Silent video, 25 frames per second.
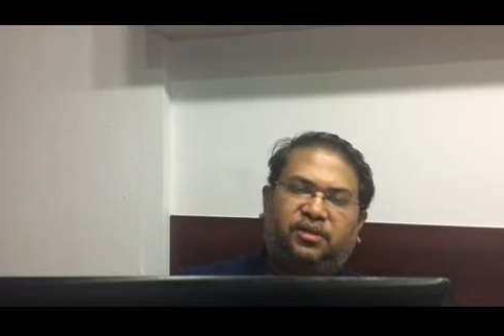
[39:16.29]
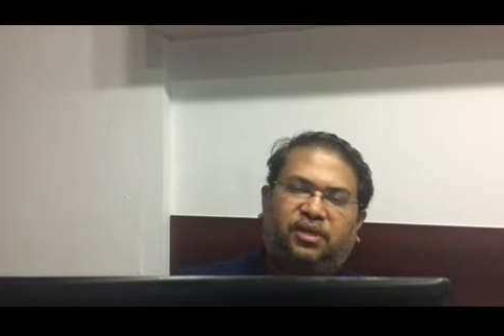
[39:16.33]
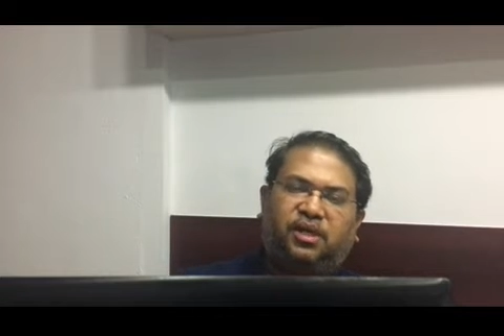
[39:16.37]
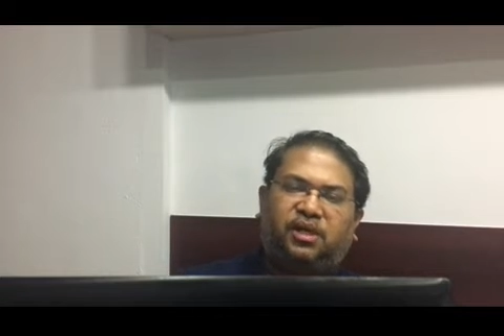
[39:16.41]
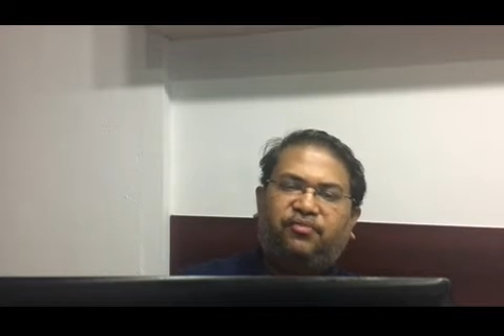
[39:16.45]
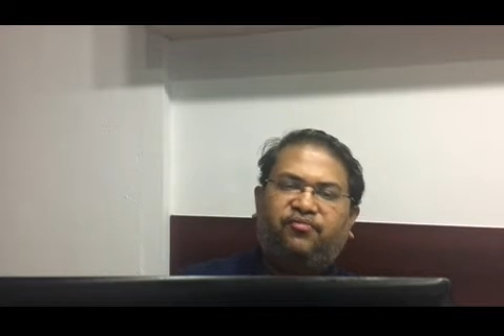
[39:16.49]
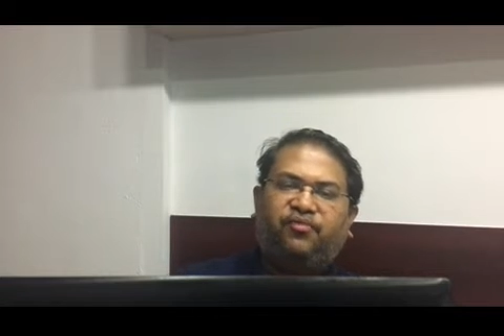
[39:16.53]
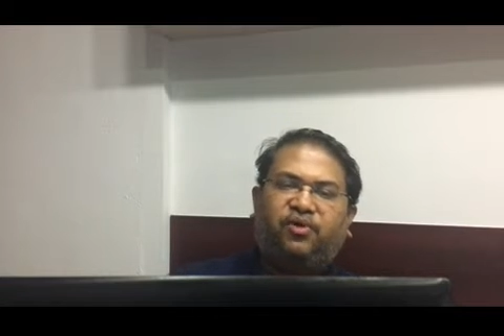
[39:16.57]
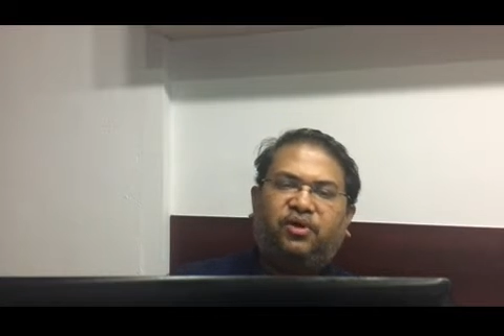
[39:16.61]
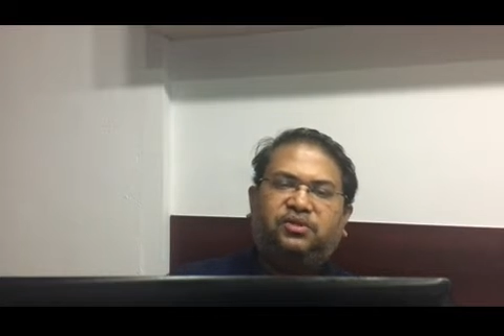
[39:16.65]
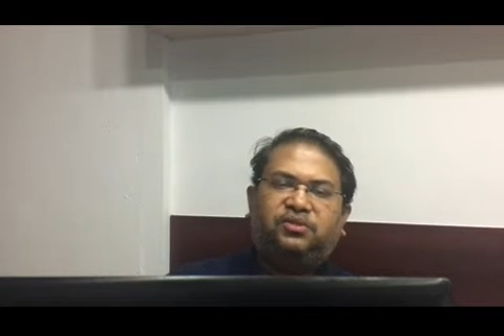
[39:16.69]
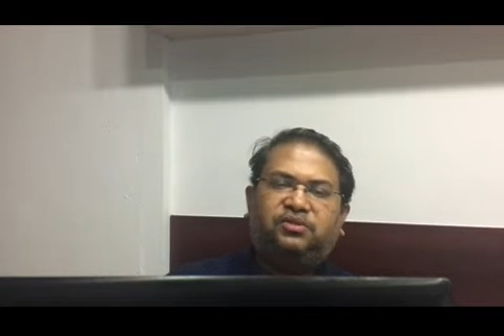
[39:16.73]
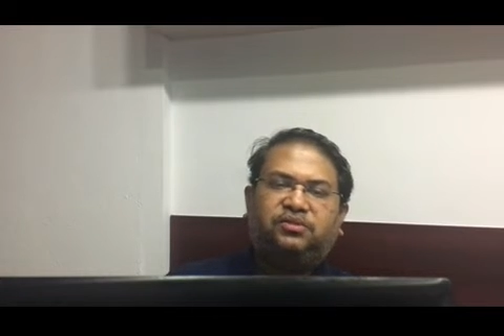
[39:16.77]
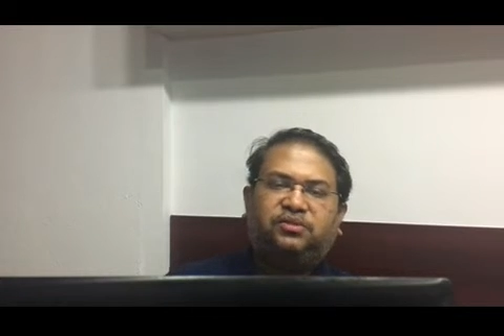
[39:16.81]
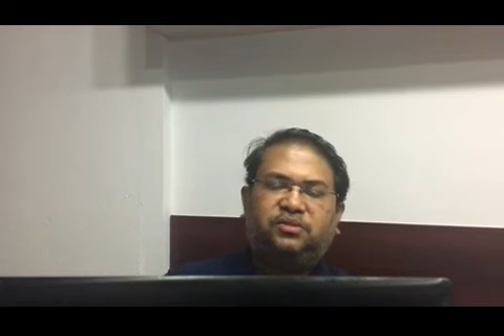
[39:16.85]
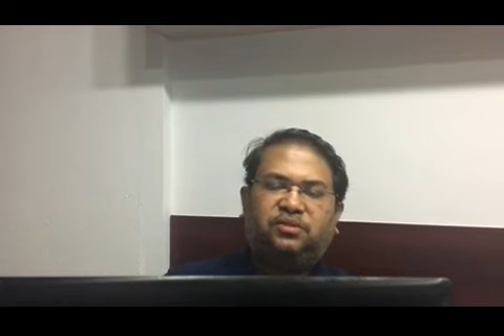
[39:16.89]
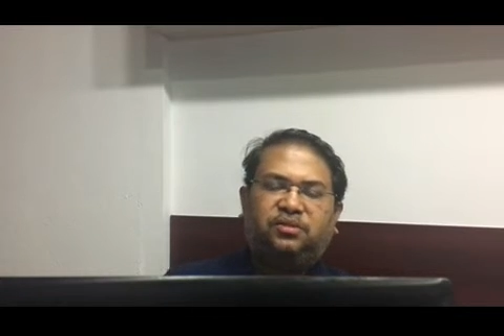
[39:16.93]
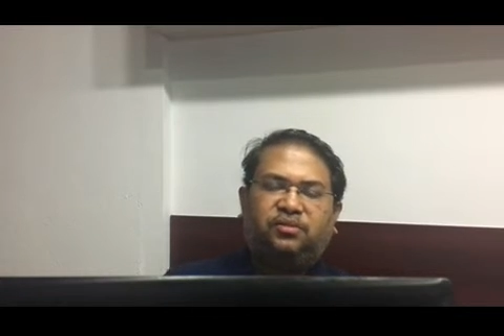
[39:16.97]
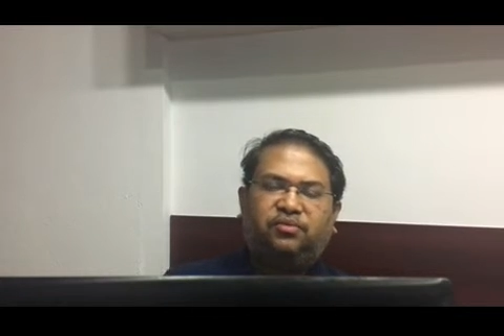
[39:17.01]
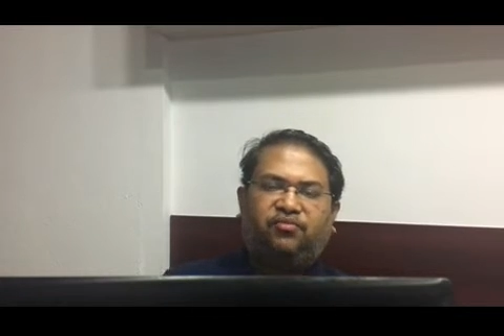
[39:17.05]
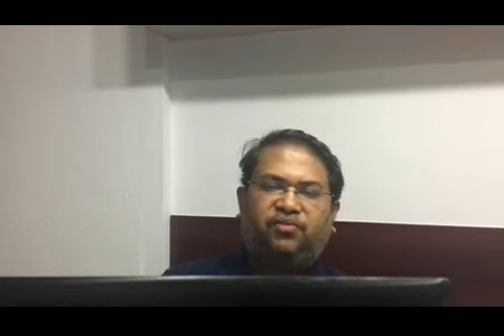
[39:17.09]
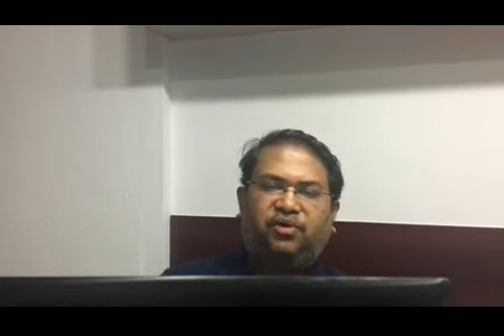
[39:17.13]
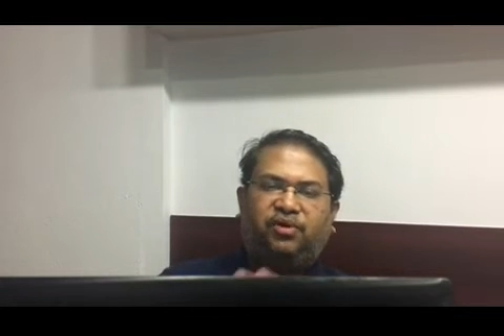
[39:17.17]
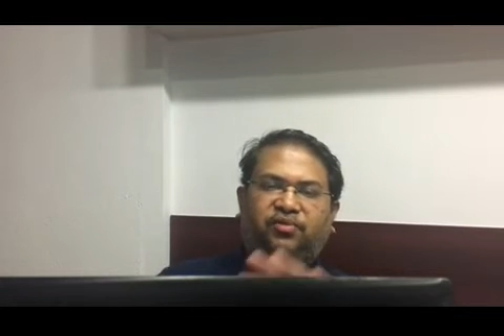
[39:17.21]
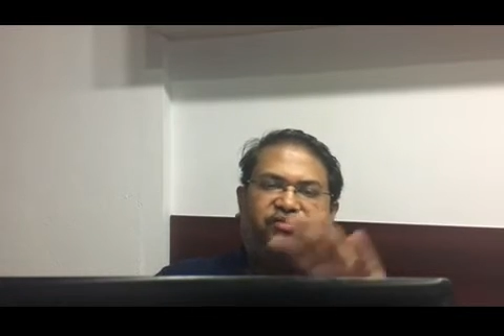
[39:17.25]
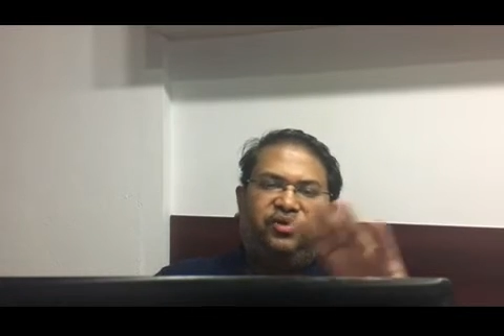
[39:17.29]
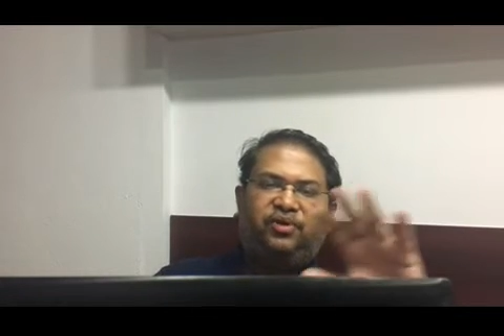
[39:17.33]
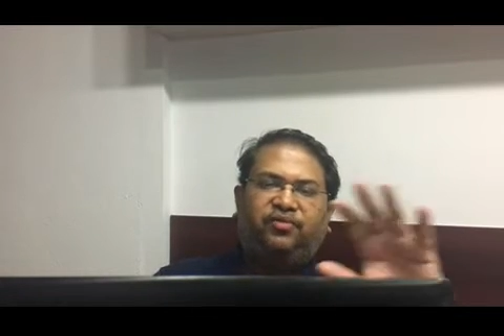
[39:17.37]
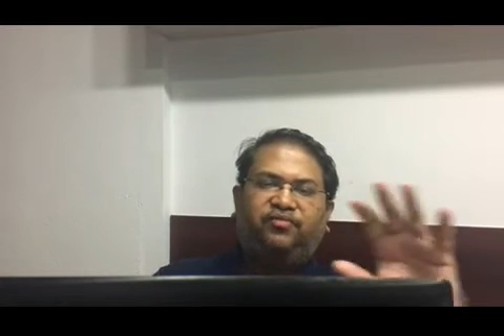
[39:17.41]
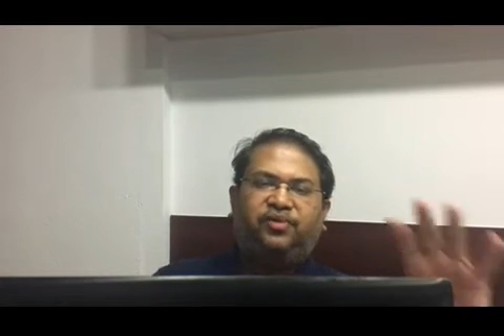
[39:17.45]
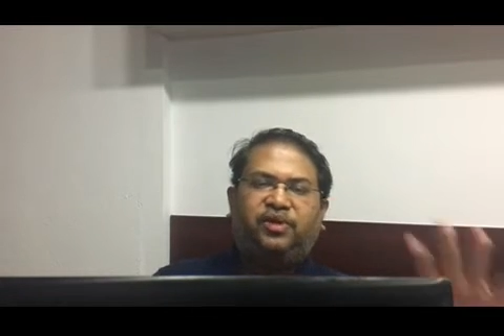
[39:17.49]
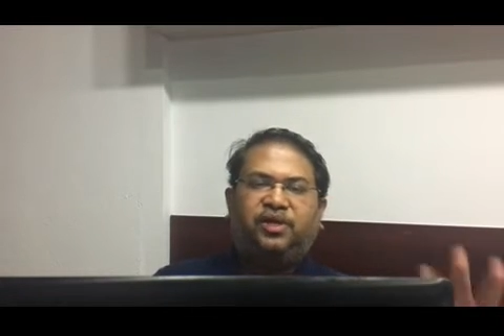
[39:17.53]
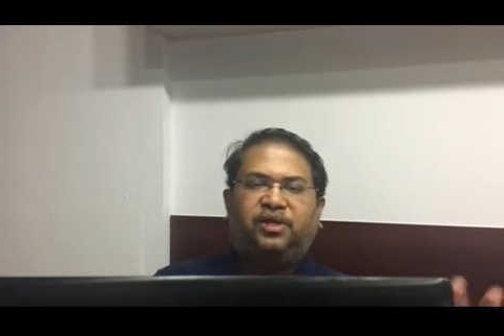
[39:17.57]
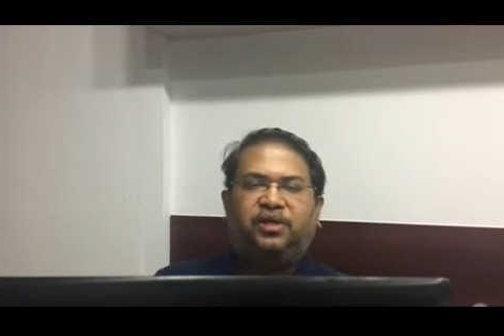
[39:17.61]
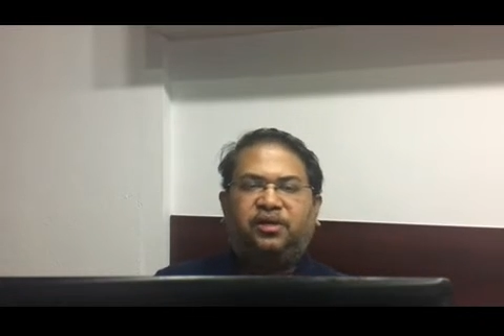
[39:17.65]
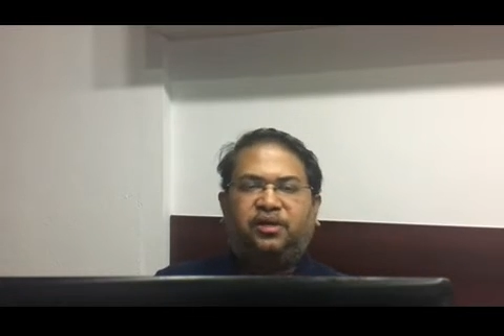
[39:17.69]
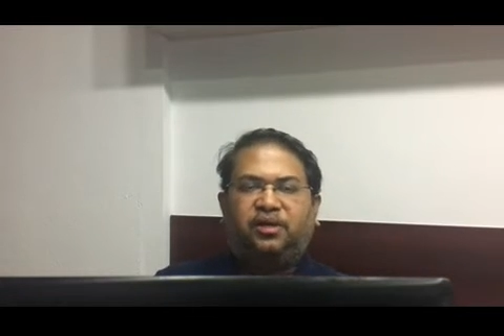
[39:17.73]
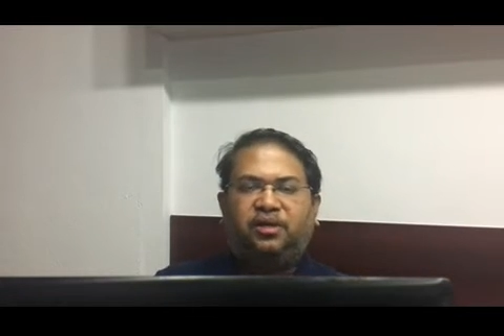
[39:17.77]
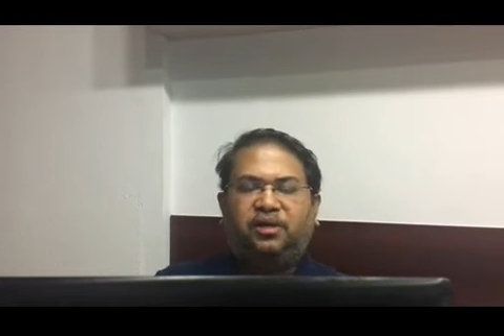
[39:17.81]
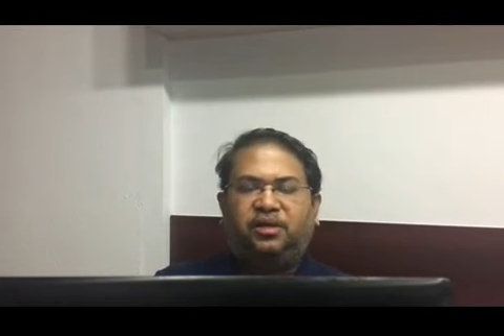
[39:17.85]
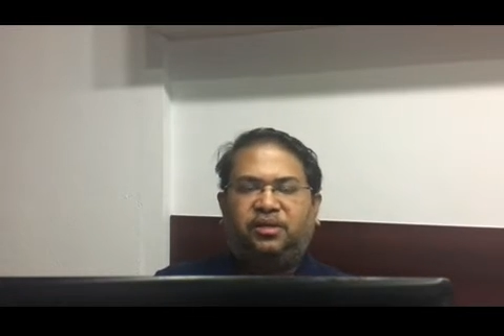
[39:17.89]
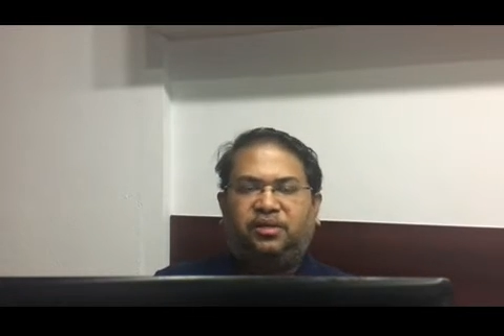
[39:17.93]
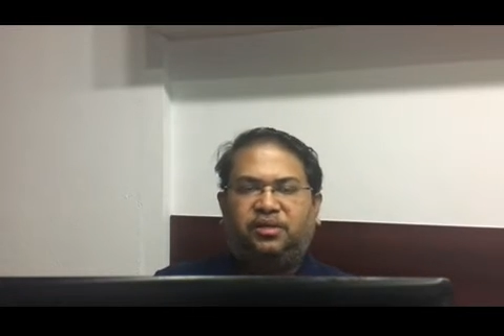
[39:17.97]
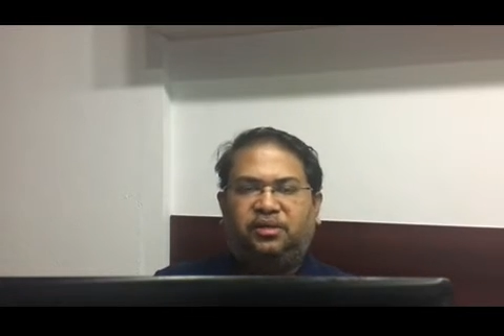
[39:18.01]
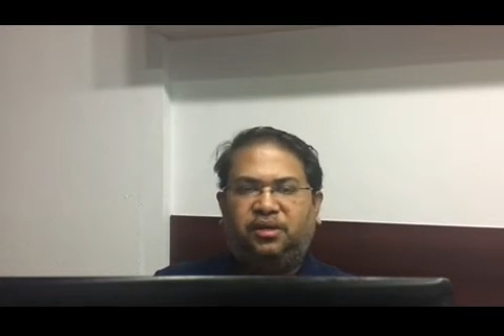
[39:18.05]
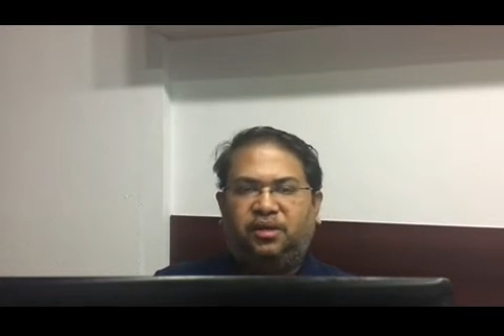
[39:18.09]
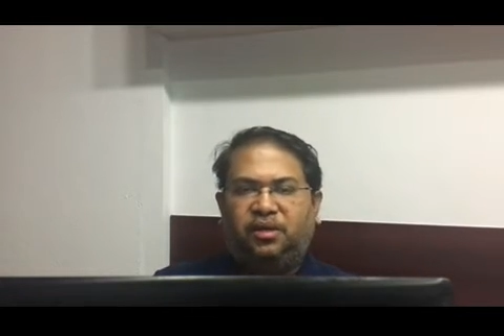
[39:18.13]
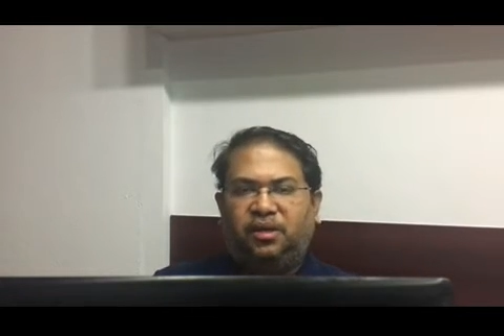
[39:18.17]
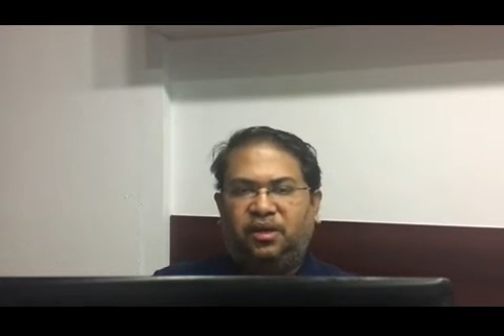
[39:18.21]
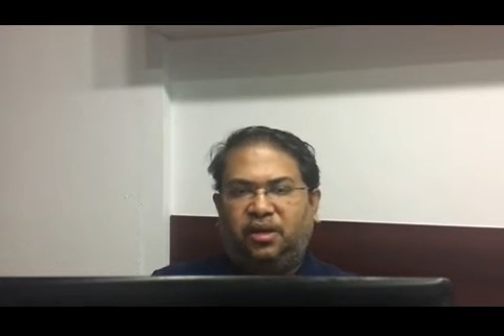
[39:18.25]
That was what we have read
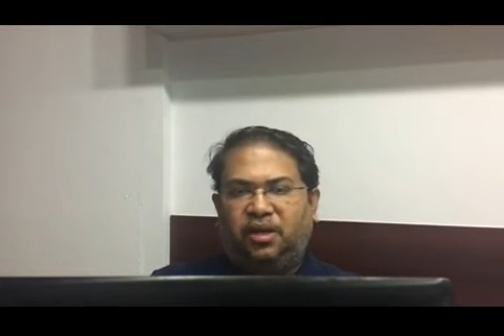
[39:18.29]
earlier.